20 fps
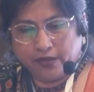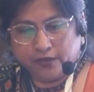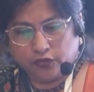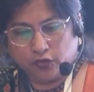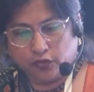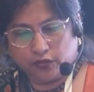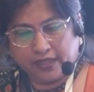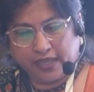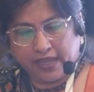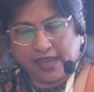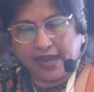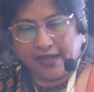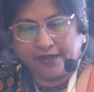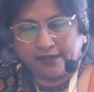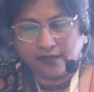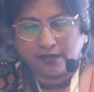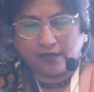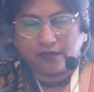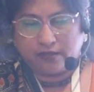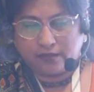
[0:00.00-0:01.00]
So they
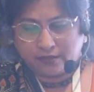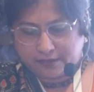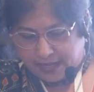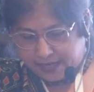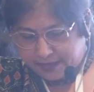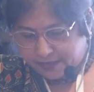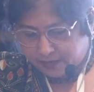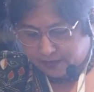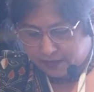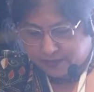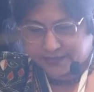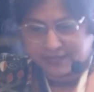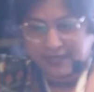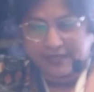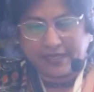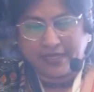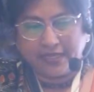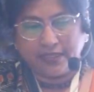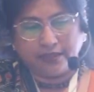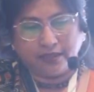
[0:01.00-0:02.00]
had done the
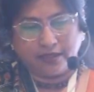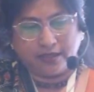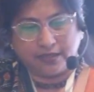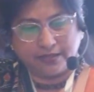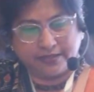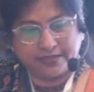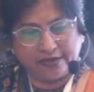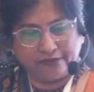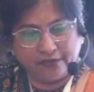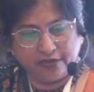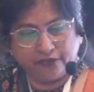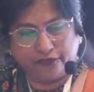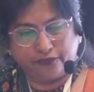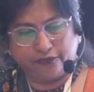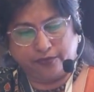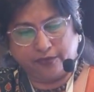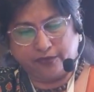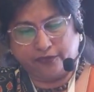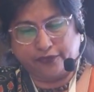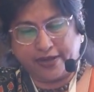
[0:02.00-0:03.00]
study in the 7
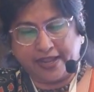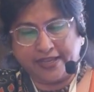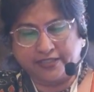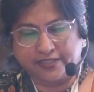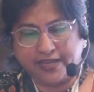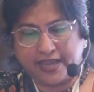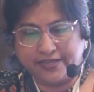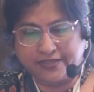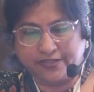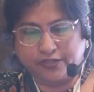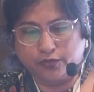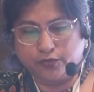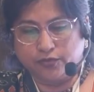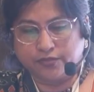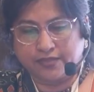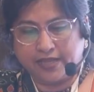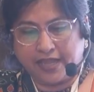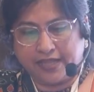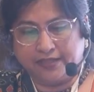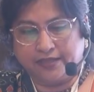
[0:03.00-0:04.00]
French
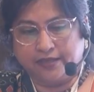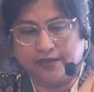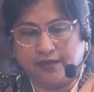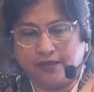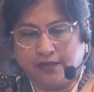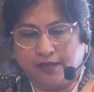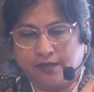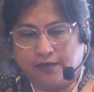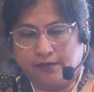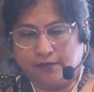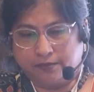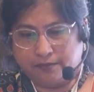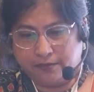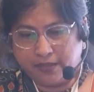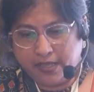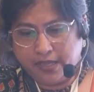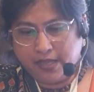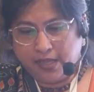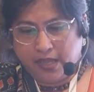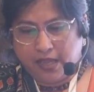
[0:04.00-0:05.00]
ICUs, and
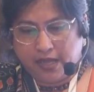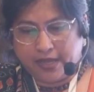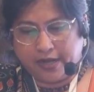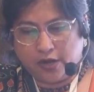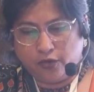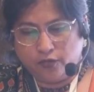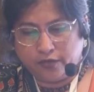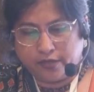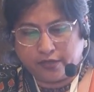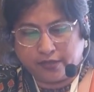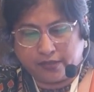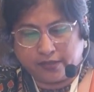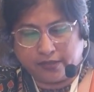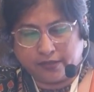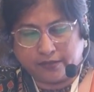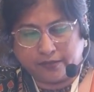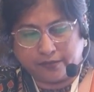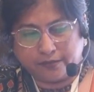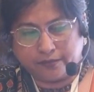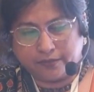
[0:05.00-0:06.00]
around
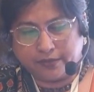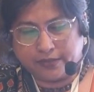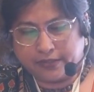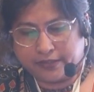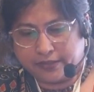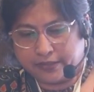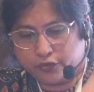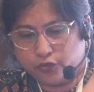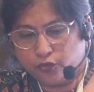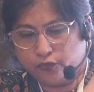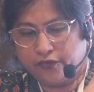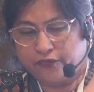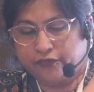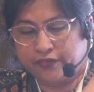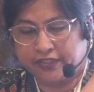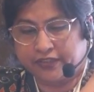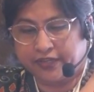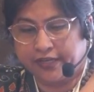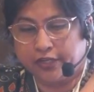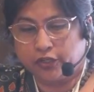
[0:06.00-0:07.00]

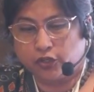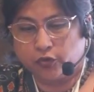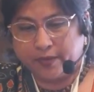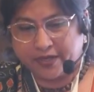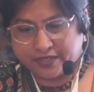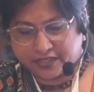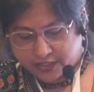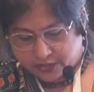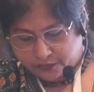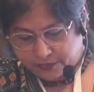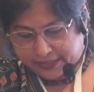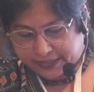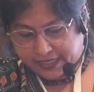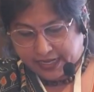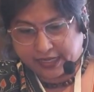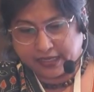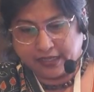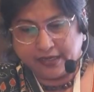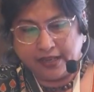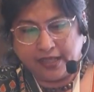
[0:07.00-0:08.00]
253 intubations were
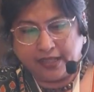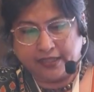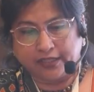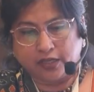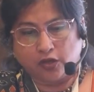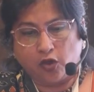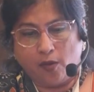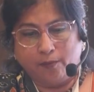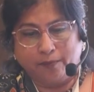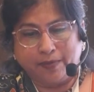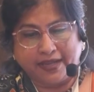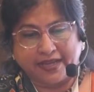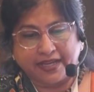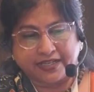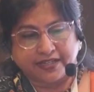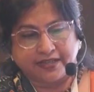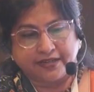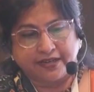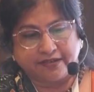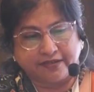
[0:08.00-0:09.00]
taken, and the
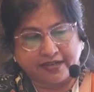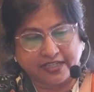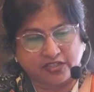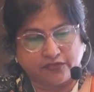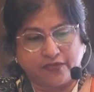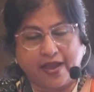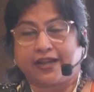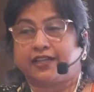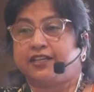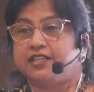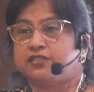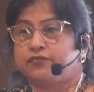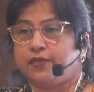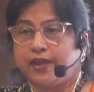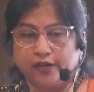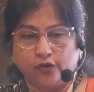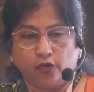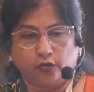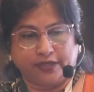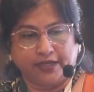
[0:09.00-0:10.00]
complication and risk factors
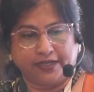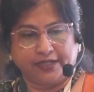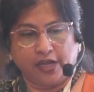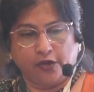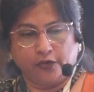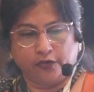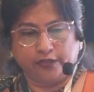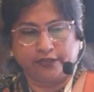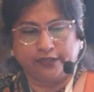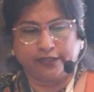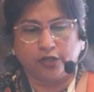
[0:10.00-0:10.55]
were noted down.